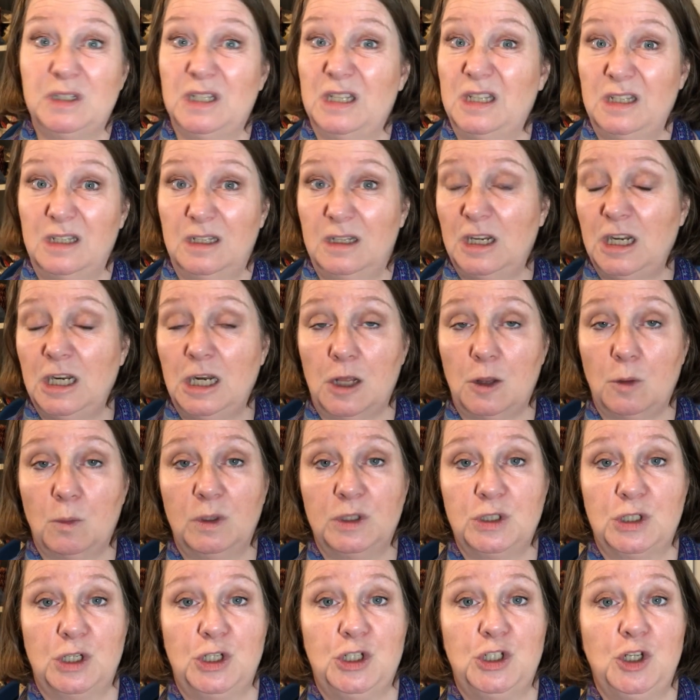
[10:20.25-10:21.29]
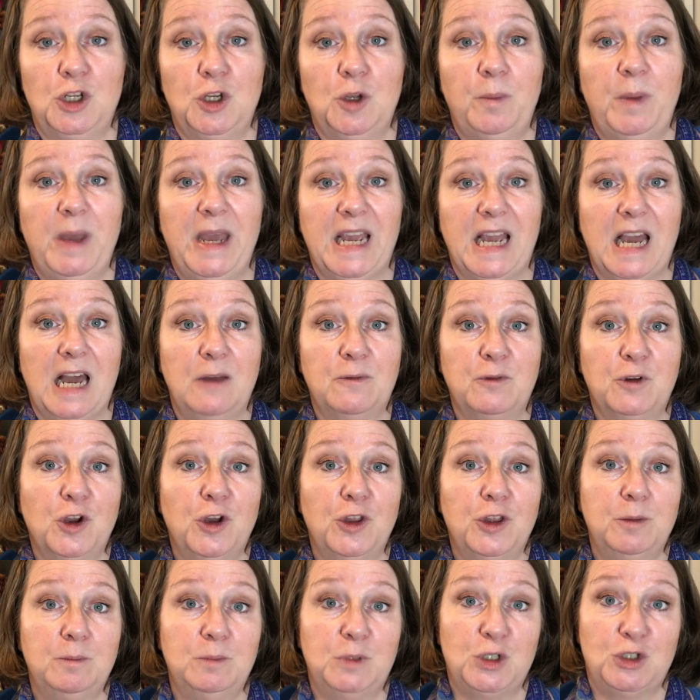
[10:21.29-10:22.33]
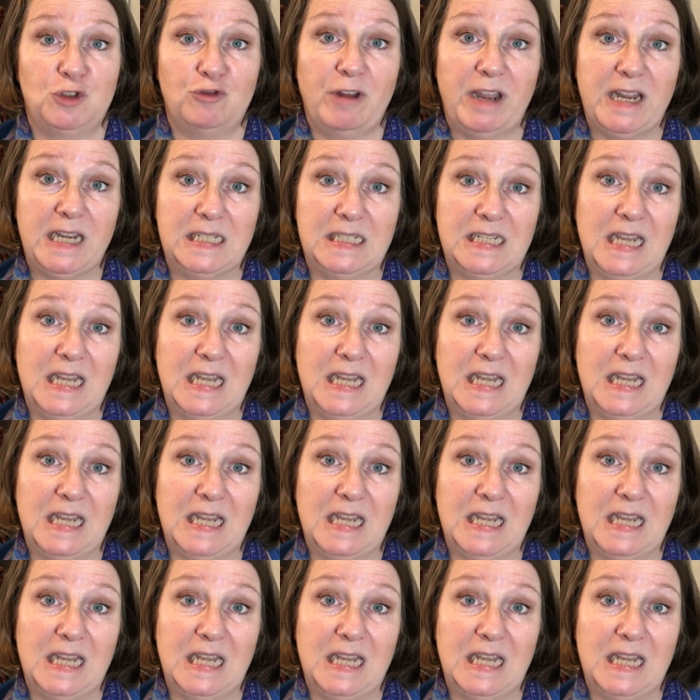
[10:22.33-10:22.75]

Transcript: and the ones that are too big, I've cut them straight